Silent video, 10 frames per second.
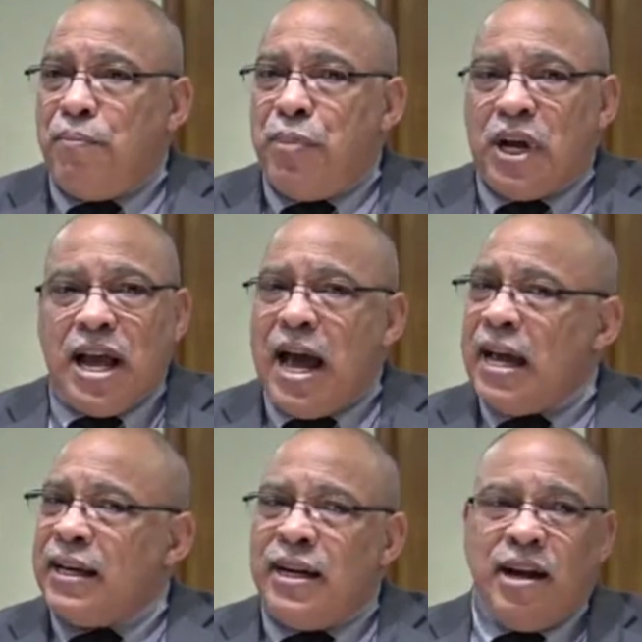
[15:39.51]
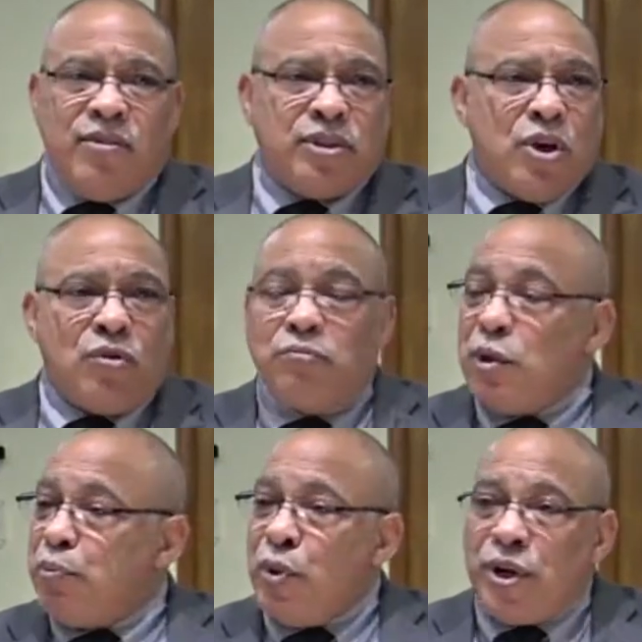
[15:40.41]
But God never told them to
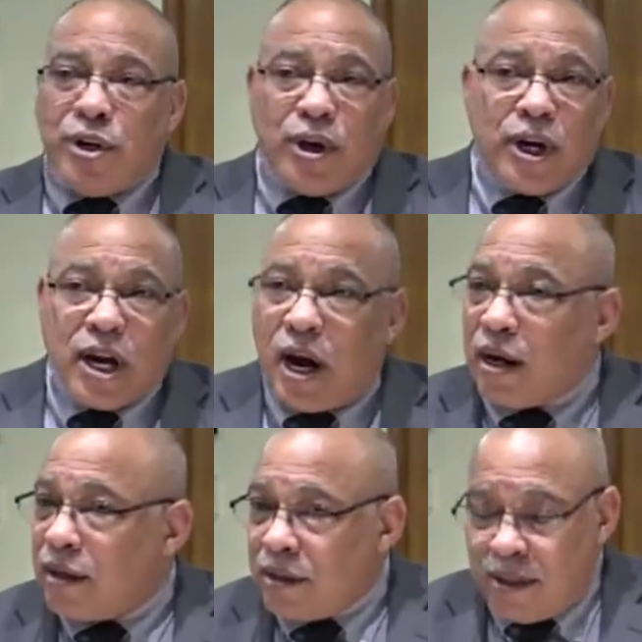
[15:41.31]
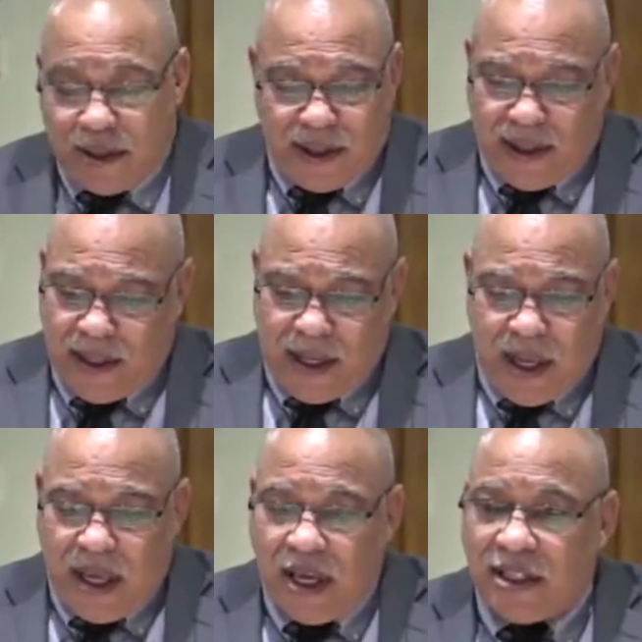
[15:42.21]
put it on a cart.
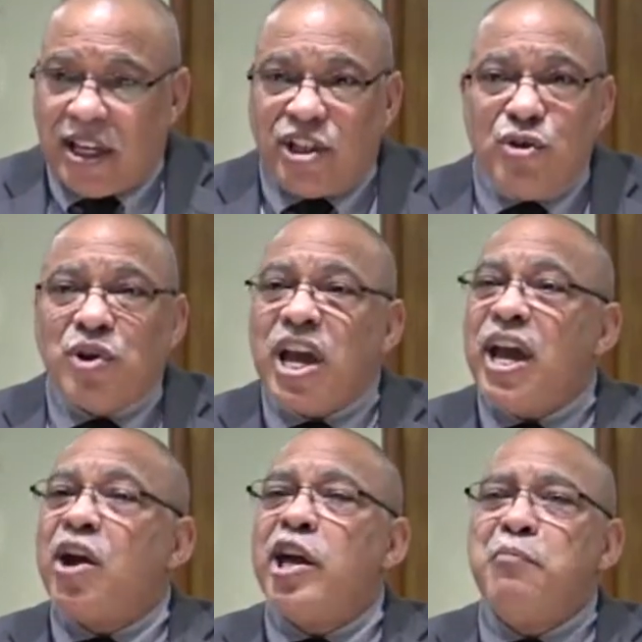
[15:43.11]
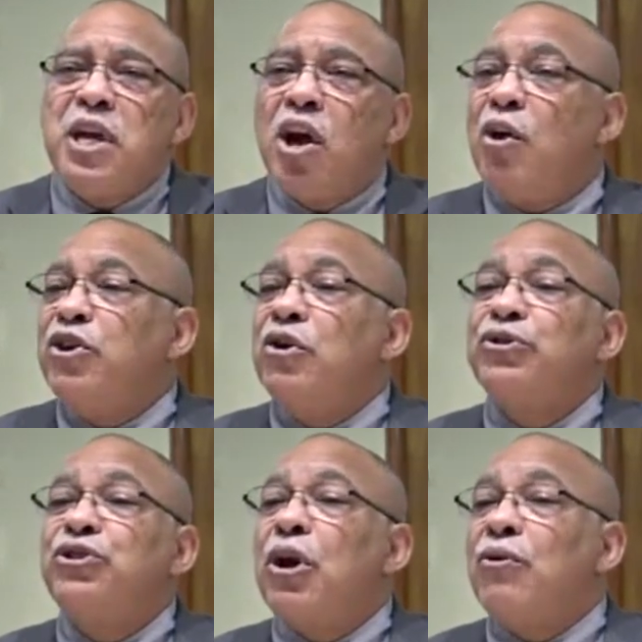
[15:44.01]
He said, You carry me on your
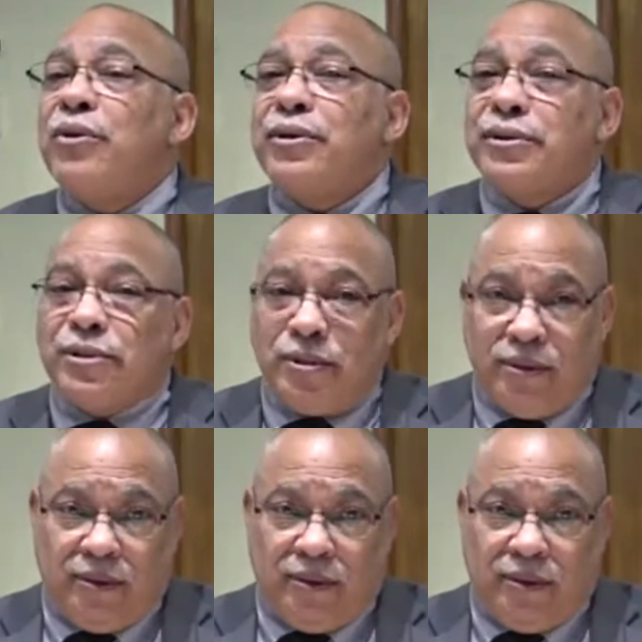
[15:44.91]
shoulders.